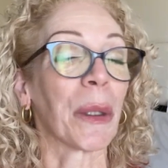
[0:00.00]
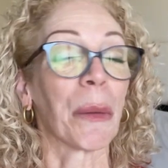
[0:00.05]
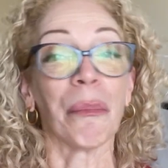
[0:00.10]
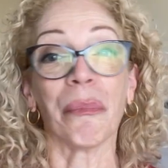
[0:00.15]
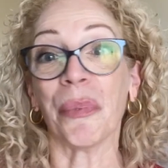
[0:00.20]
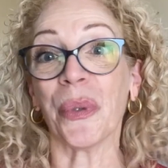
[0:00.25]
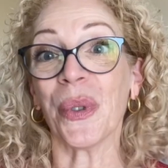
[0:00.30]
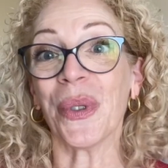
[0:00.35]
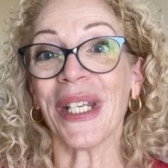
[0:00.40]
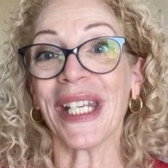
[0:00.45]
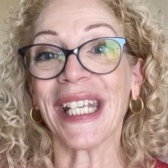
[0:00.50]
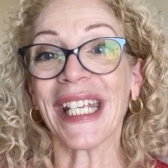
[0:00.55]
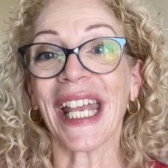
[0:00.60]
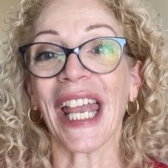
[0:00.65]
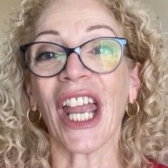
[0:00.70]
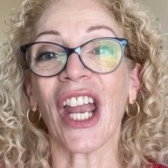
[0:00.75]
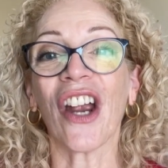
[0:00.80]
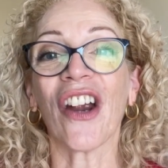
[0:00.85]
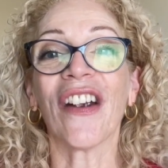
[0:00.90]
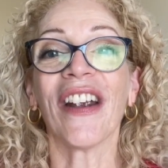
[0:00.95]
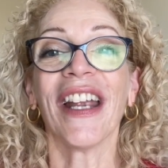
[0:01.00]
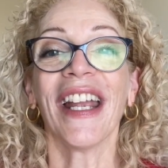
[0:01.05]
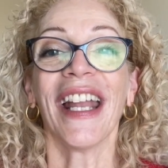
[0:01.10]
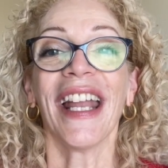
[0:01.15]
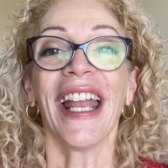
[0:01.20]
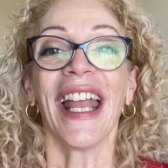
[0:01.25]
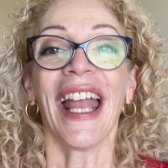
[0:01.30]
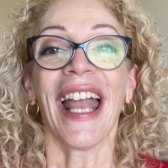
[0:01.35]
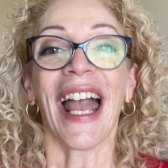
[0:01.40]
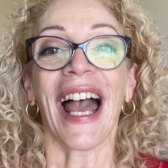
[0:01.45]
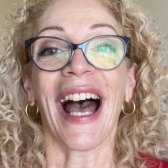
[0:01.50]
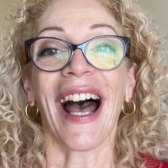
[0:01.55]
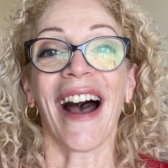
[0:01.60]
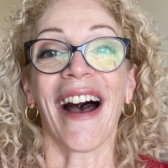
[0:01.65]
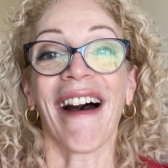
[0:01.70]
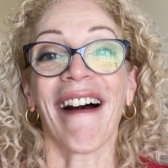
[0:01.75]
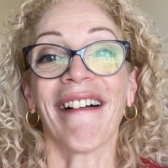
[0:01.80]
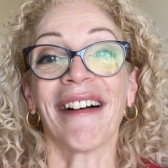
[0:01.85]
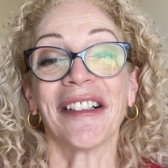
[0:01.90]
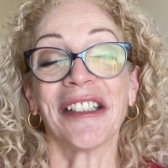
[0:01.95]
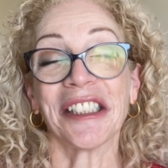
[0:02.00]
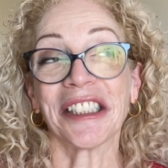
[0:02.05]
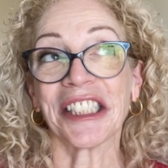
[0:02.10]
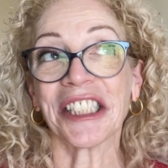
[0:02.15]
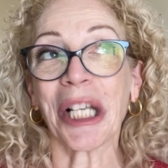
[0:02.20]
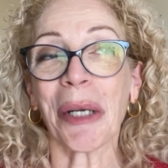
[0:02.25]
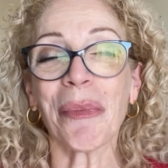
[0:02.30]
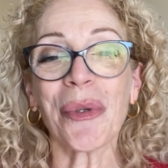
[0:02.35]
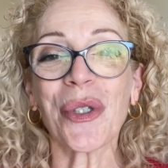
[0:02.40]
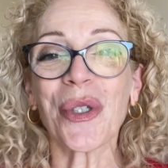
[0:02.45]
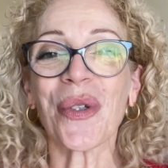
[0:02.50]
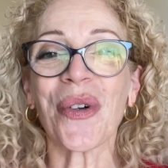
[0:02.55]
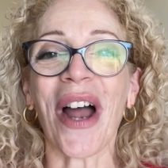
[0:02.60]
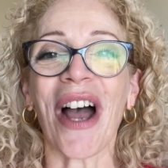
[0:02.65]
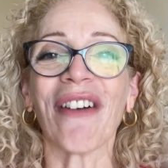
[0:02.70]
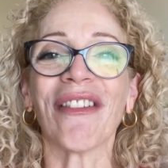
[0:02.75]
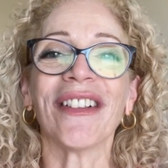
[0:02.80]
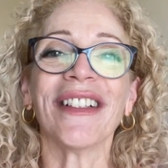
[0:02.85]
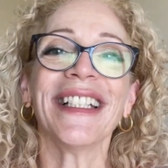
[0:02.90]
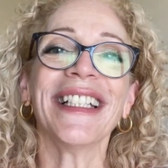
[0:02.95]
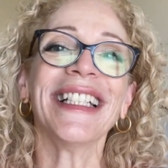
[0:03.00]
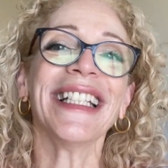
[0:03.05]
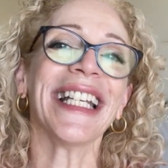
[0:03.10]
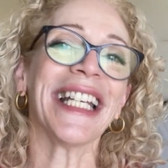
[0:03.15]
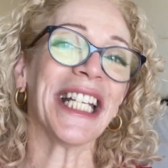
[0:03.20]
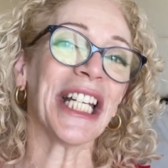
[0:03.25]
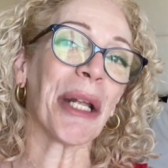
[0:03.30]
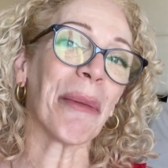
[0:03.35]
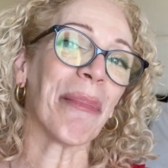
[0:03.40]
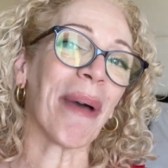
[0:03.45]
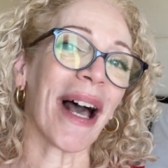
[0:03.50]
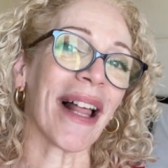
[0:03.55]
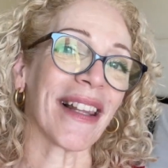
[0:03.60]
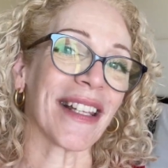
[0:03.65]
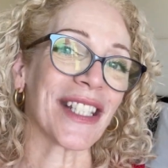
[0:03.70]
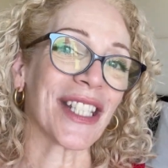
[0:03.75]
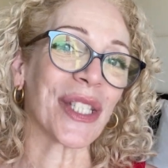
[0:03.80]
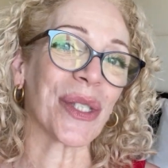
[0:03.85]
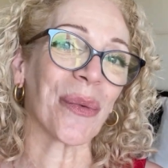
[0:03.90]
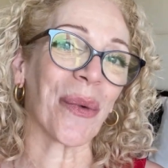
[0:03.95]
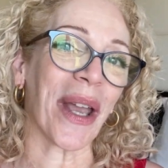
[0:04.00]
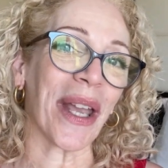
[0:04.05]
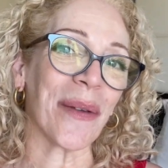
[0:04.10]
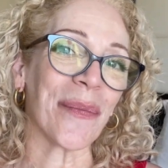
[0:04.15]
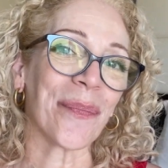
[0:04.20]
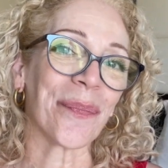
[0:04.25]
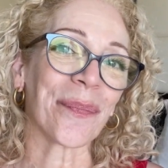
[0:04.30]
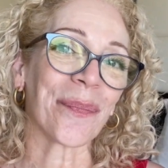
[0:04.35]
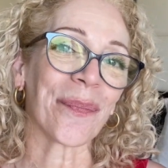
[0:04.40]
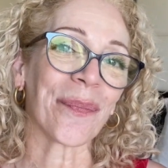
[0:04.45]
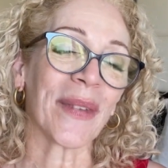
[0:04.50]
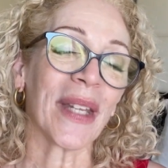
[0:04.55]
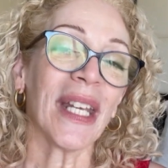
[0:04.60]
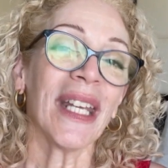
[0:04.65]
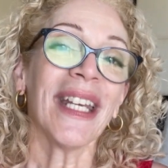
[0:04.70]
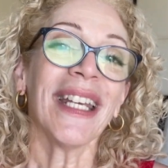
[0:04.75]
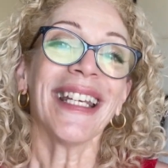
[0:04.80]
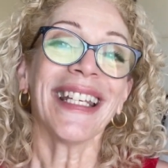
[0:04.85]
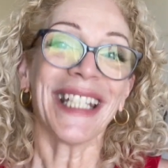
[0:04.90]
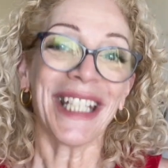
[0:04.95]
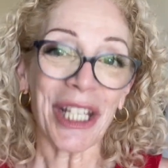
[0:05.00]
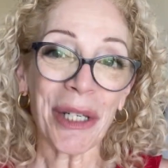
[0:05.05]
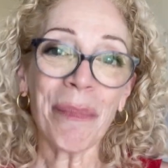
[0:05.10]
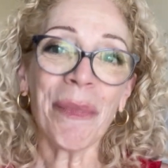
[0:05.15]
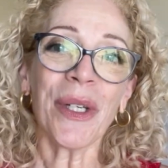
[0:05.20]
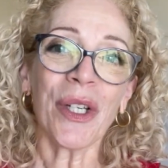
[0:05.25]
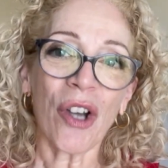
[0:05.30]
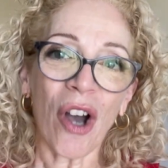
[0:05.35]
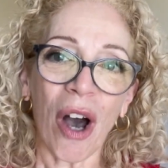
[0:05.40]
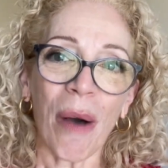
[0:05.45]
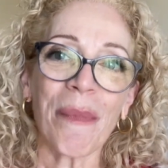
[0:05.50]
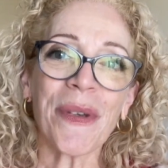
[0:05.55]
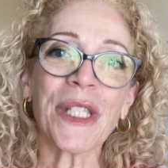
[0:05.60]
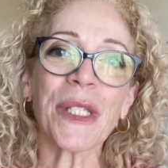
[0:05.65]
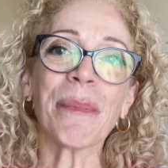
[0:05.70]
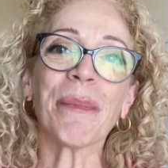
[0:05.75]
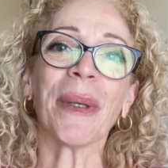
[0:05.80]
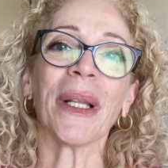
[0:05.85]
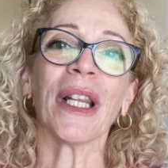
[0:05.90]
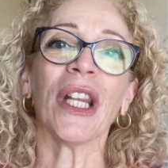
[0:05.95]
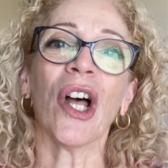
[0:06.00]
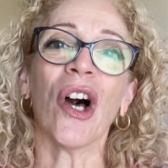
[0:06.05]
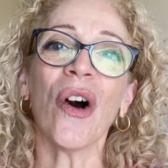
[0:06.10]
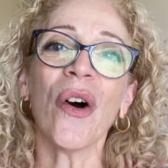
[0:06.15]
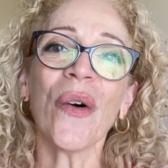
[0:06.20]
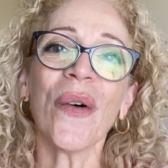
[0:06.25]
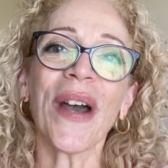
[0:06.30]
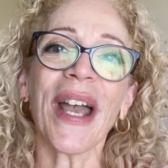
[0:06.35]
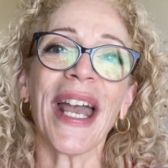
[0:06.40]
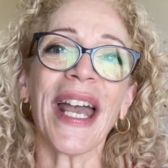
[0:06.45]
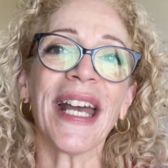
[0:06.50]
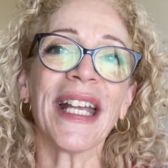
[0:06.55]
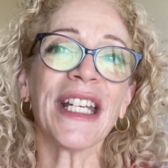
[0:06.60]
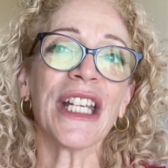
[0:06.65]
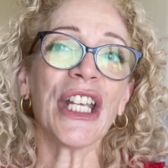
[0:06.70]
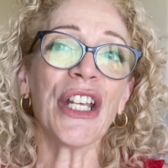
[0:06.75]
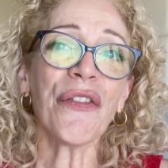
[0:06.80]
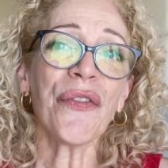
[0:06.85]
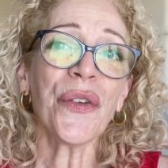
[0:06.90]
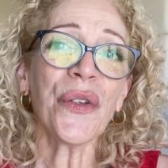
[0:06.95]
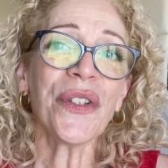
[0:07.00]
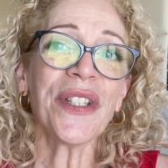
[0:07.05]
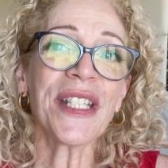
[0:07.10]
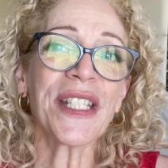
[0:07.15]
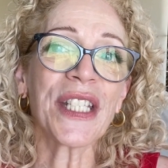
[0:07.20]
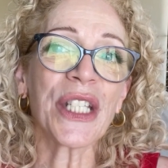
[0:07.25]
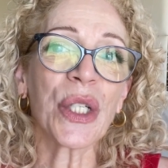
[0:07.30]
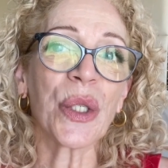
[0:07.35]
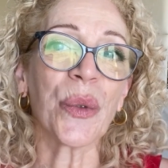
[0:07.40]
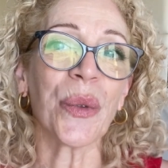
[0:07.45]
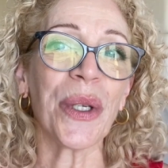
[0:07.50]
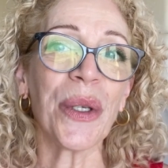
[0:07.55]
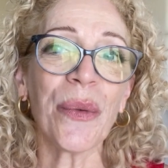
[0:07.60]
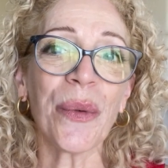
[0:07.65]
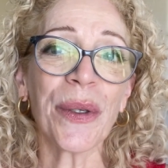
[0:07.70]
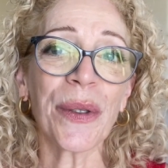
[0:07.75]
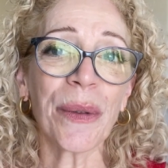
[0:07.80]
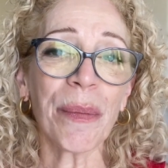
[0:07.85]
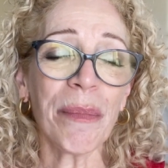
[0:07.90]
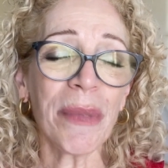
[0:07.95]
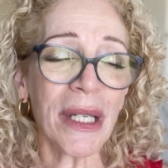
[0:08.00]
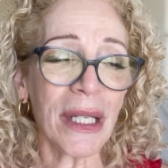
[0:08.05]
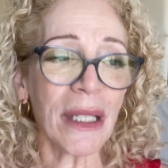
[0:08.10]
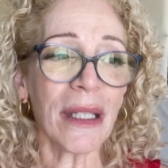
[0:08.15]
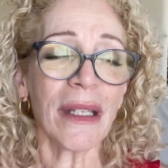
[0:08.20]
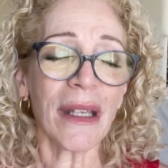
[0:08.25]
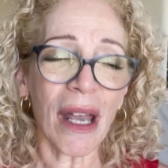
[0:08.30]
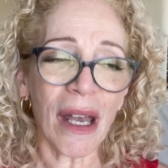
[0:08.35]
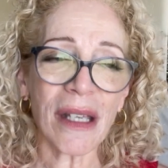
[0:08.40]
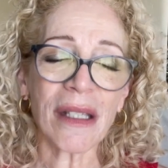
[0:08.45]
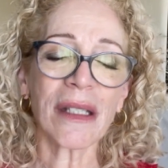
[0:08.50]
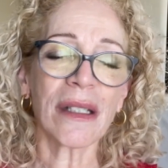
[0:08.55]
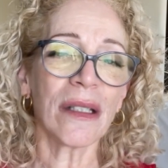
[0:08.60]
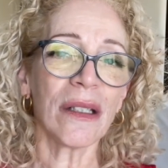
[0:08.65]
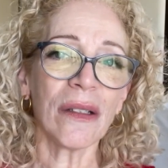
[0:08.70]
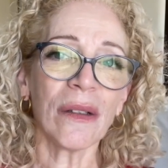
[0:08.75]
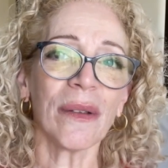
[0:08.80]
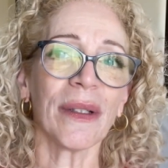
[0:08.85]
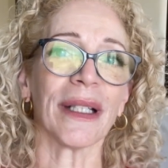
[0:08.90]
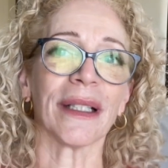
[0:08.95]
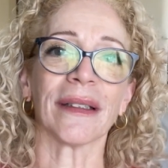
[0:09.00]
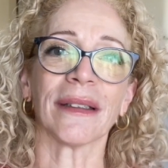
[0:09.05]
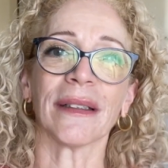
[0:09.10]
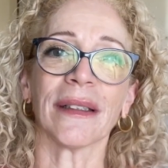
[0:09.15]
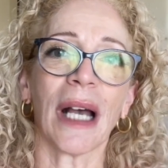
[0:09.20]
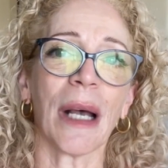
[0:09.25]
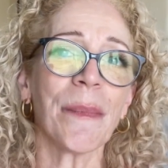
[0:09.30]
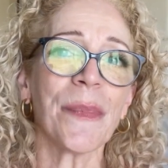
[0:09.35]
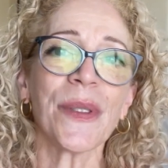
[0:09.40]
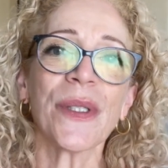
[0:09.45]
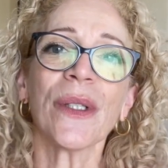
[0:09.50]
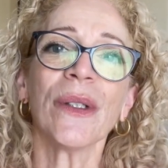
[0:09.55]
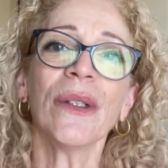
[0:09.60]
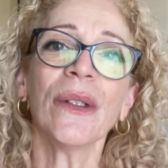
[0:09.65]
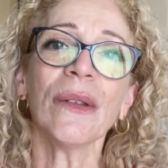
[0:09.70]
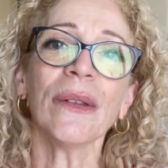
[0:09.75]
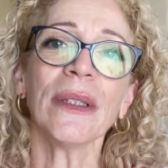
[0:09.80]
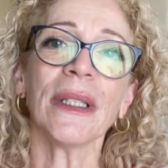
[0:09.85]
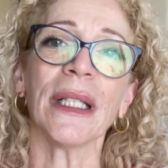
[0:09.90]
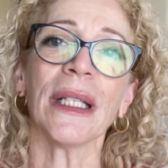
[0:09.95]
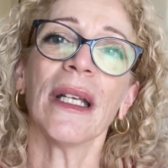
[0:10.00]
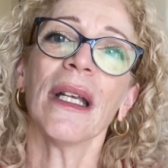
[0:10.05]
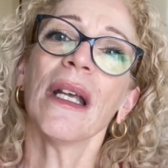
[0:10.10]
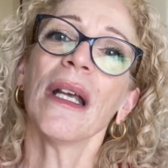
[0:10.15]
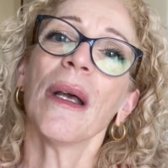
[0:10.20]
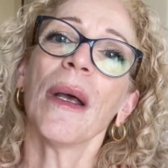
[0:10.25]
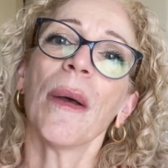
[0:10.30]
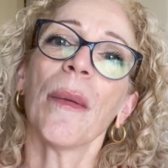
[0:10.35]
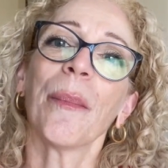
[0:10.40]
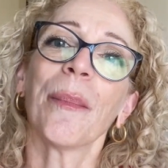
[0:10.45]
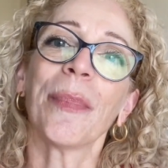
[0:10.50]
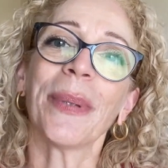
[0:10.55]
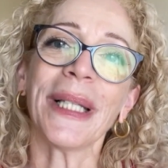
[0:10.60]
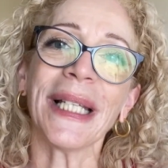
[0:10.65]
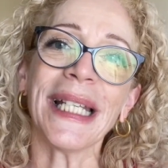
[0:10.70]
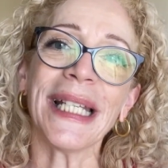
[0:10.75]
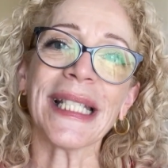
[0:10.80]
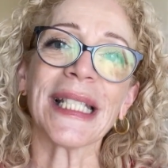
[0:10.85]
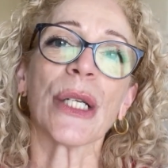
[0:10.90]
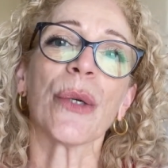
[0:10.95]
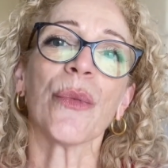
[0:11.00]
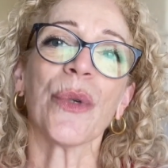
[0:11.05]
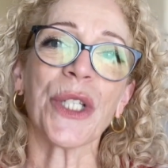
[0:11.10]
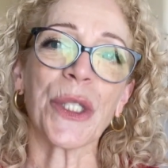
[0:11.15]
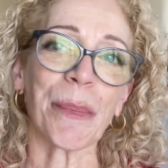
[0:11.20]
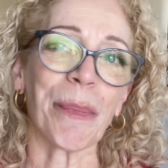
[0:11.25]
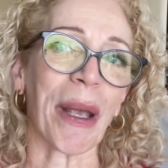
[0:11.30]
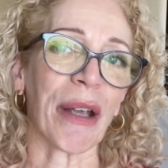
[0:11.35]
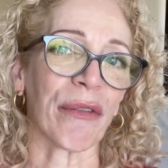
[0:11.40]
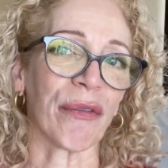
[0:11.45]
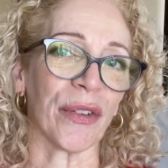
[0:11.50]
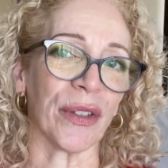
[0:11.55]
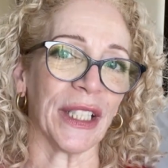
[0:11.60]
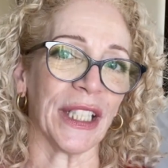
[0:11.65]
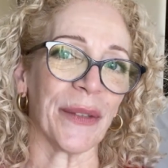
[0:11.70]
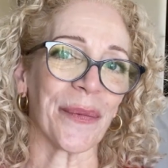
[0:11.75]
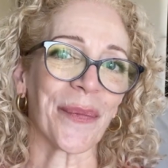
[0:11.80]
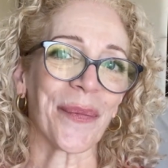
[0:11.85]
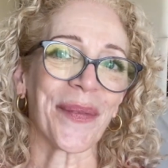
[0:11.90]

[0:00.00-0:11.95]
beauty care, uh, some traveling in a balanced way. Give me comments below, and if you disagree with me, yes, do it. Absolutely. Please, respectfully.